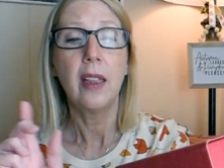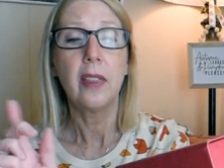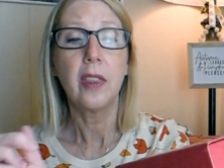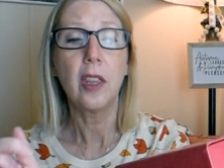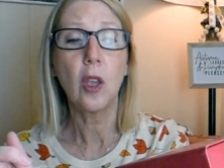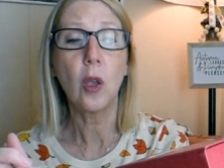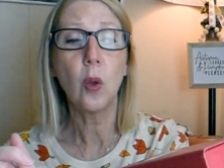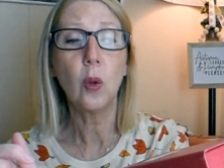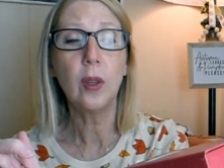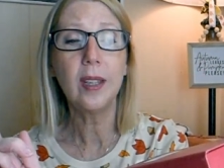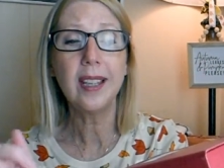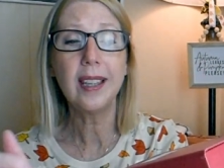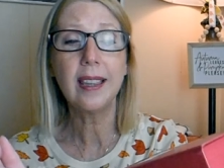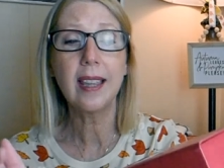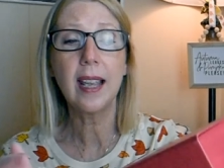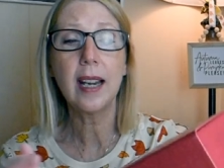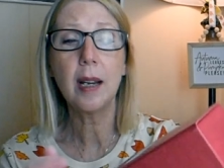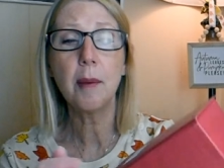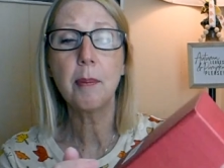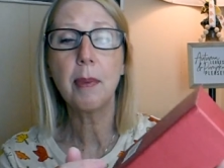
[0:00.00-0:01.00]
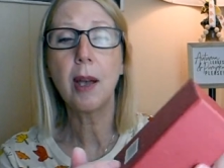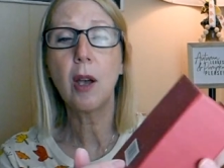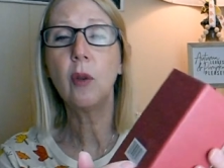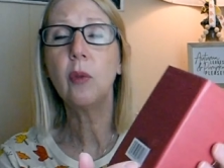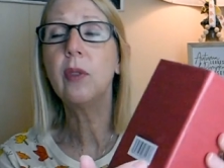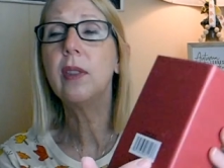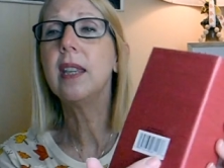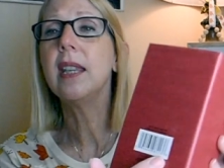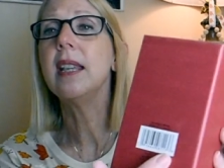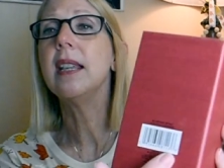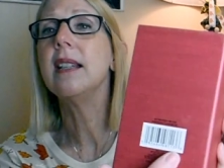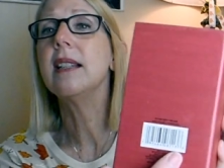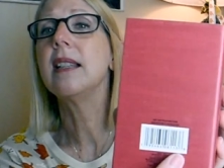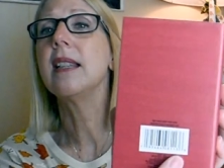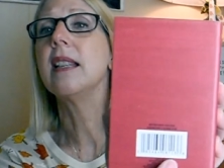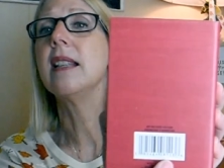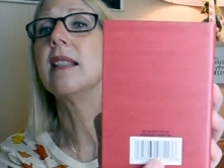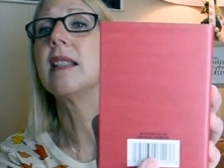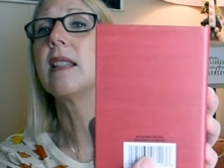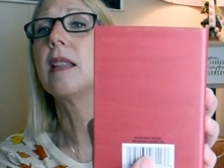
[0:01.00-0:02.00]
The only thing about these
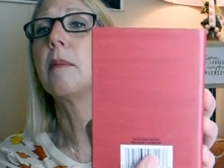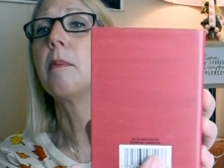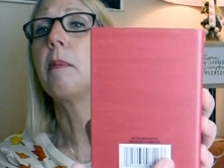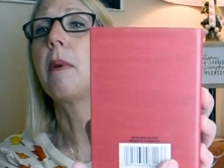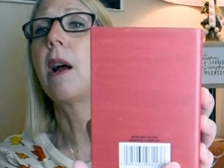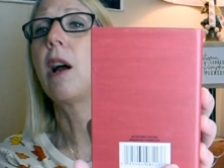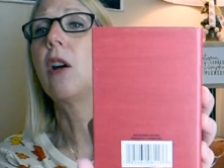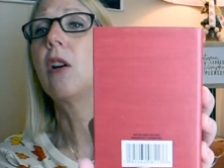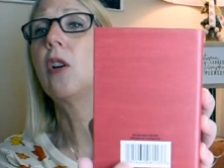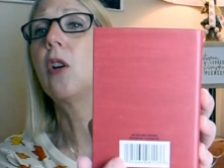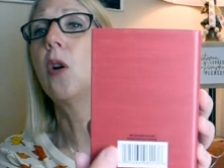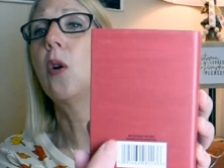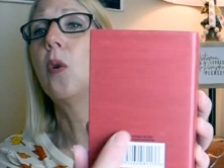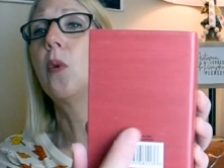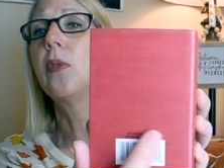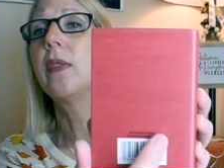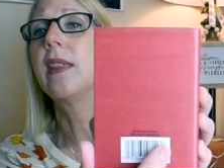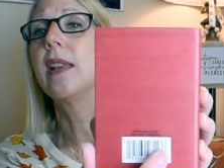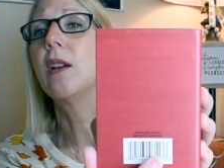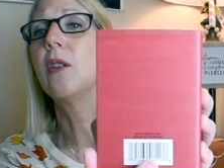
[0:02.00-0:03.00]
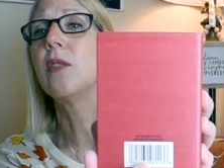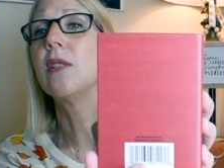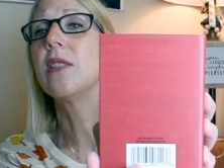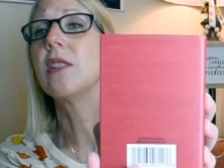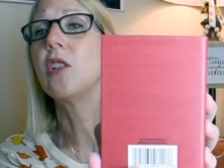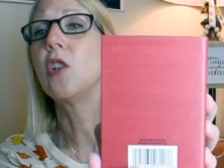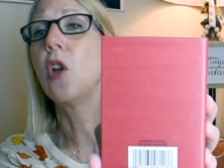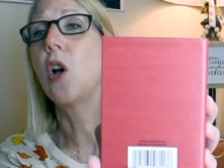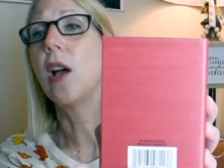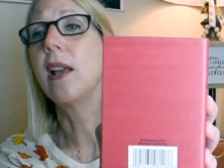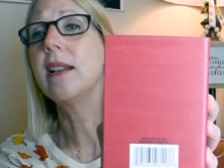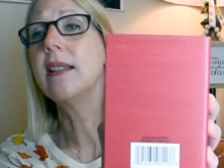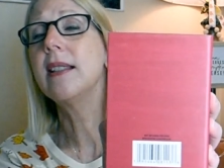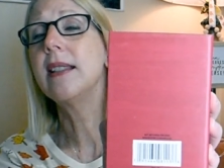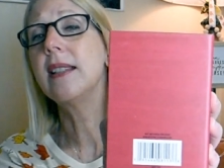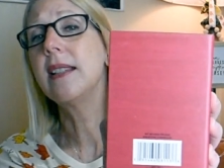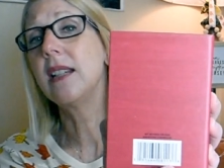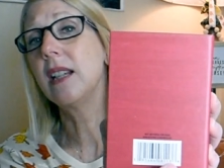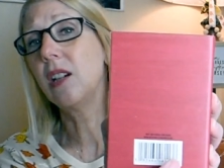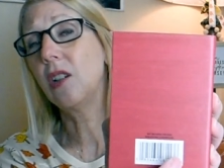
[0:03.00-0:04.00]
is the barcode there is not a
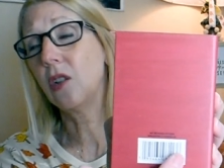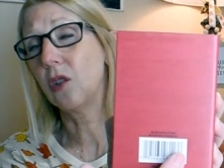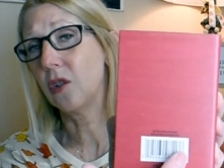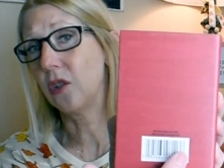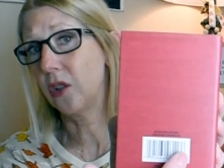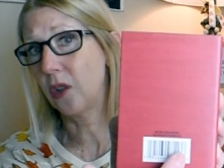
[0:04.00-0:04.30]
sticker,